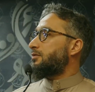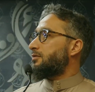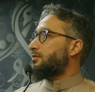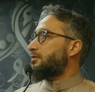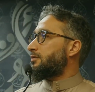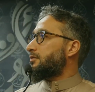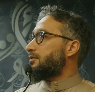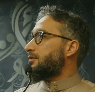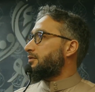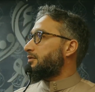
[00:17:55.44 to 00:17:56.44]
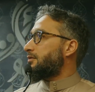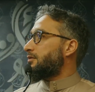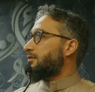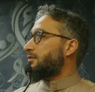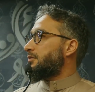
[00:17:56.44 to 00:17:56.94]

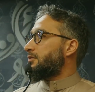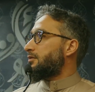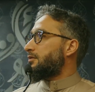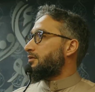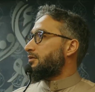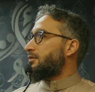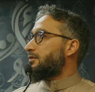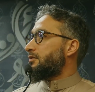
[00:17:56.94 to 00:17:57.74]
Nothing is said.